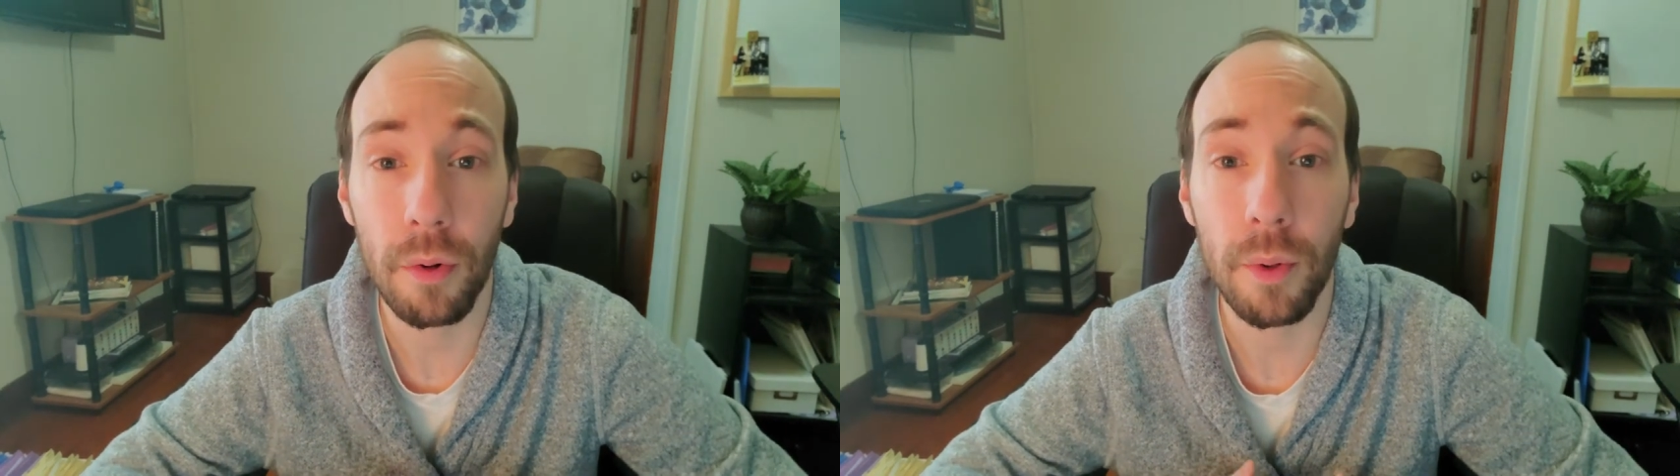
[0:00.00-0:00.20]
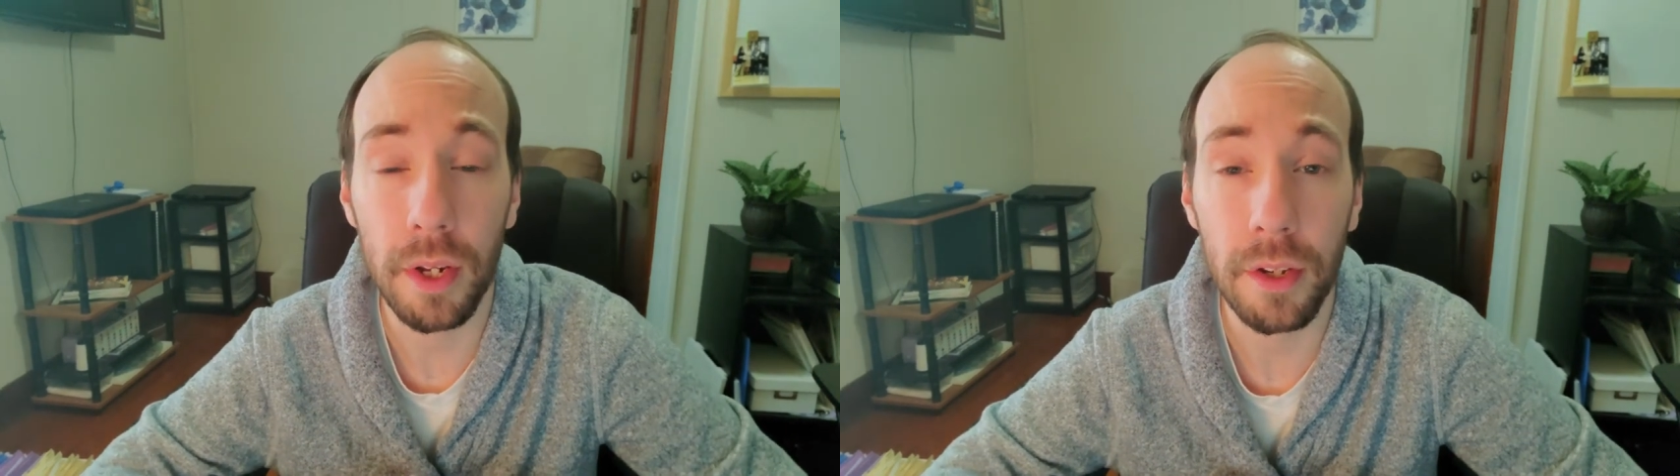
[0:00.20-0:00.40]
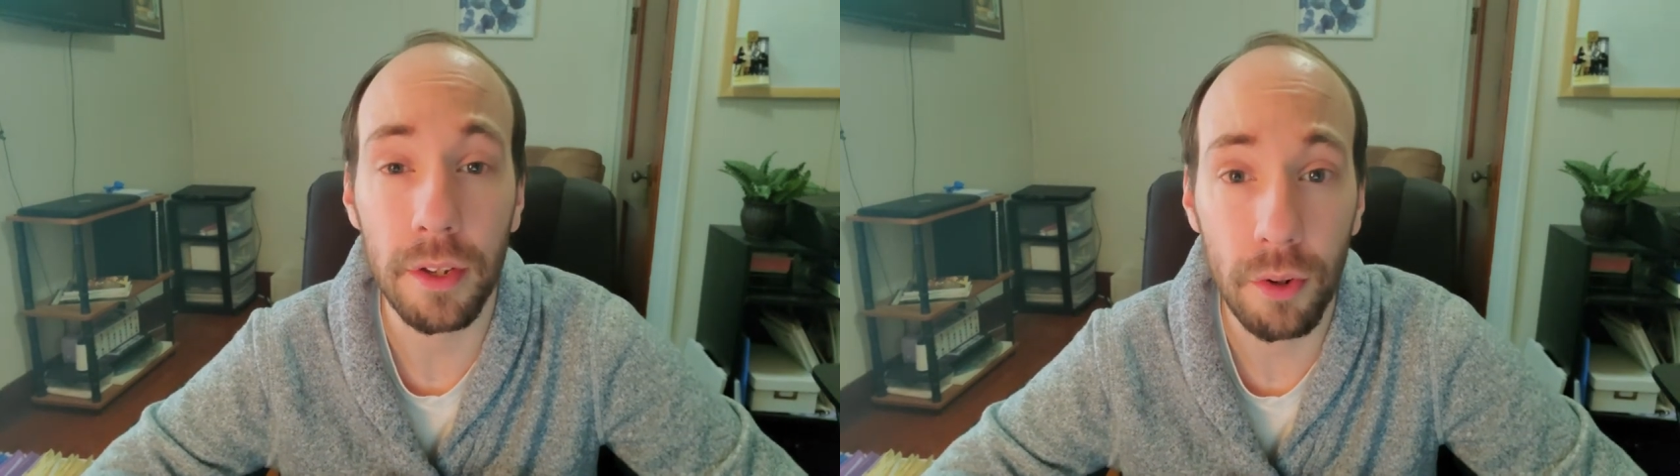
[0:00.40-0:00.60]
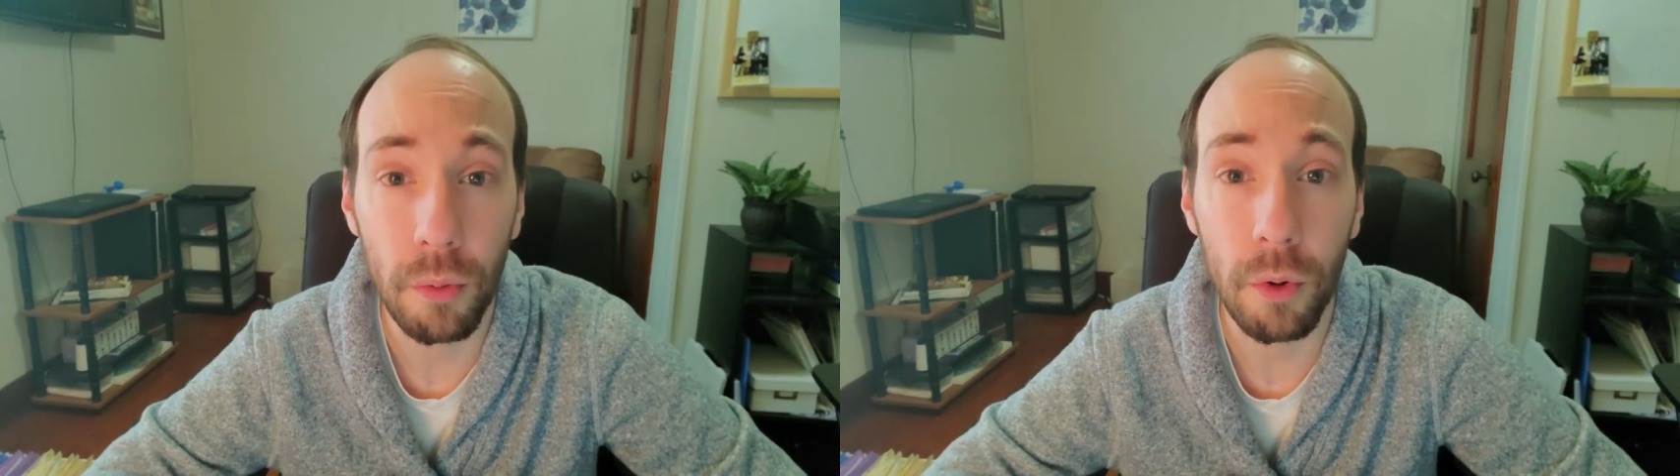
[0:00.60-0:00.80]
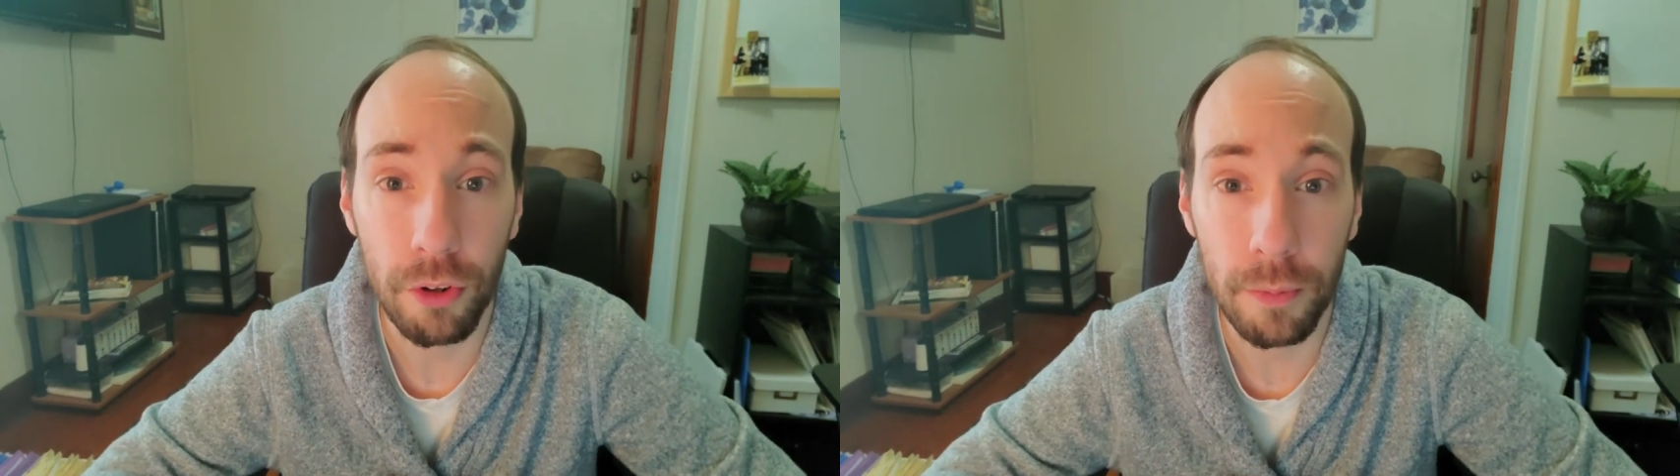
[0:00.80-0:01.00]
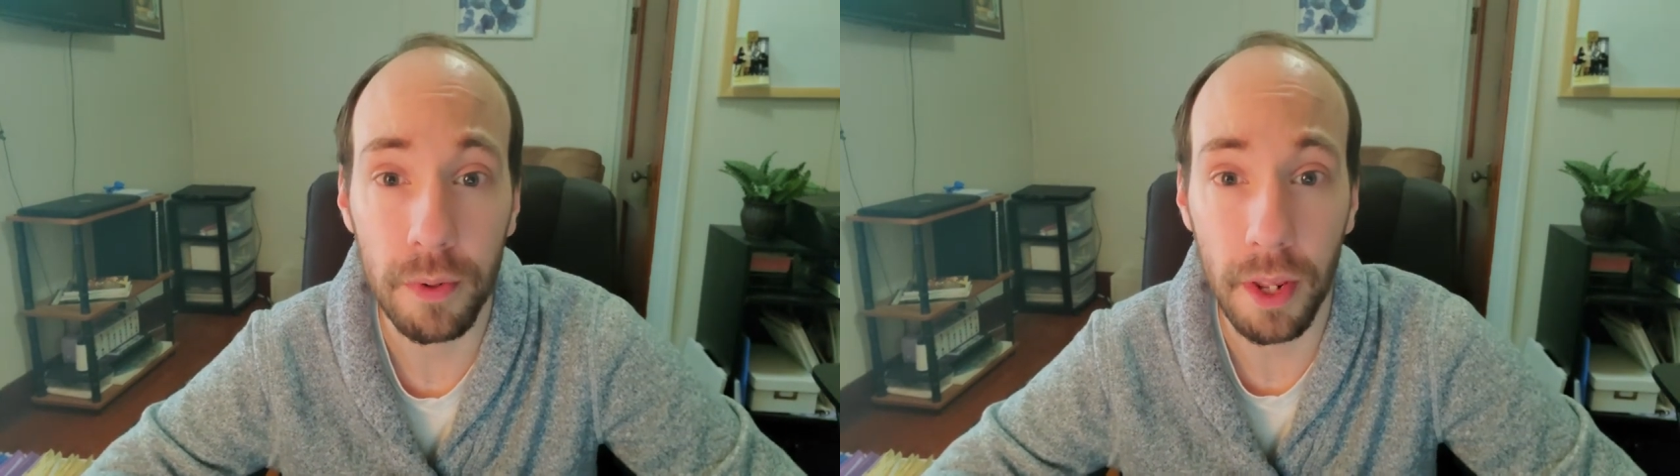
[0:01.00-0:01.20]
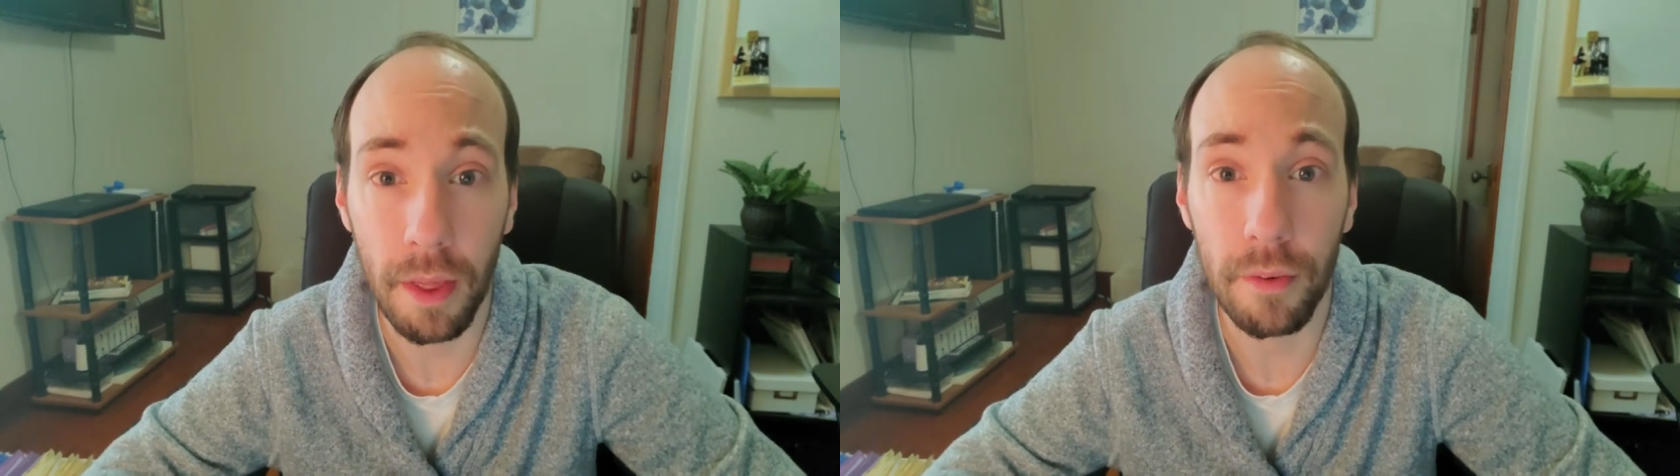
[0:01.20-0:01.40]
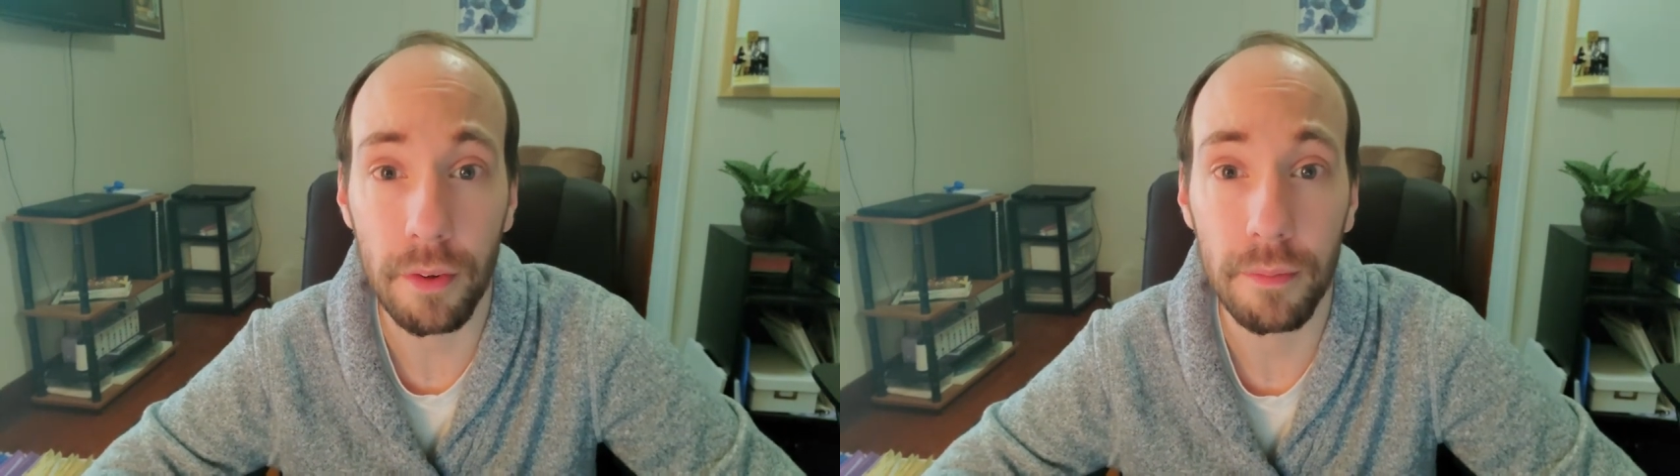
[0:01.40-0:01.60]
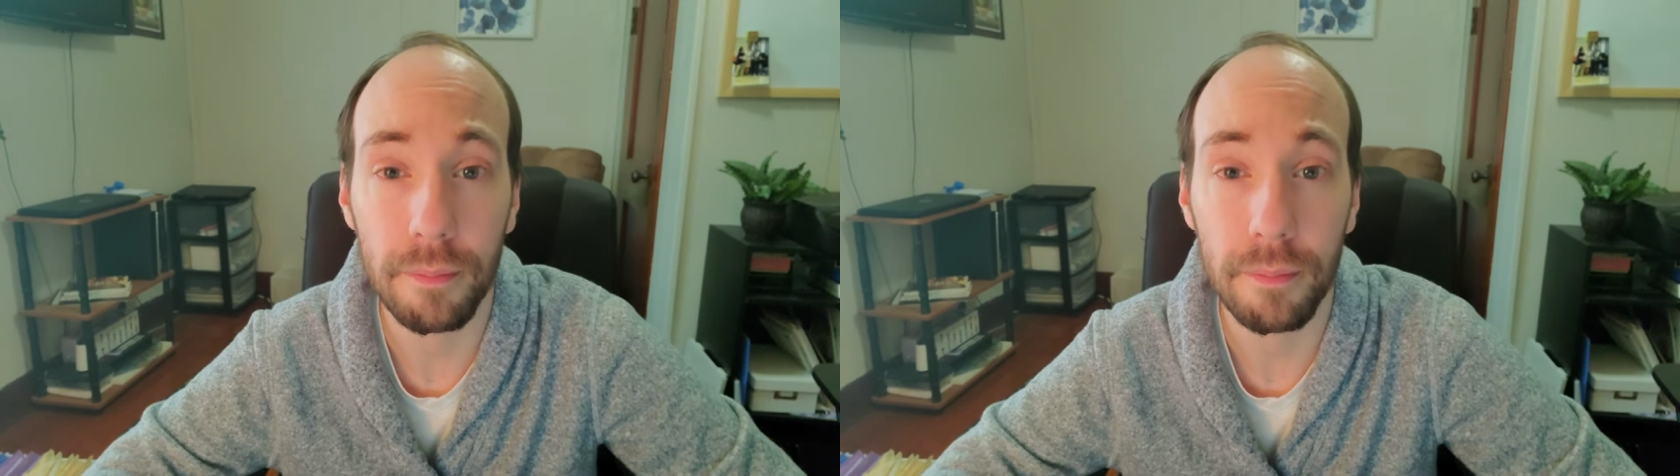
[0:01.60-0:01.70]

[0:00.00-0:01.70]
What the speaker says: we can still worship together.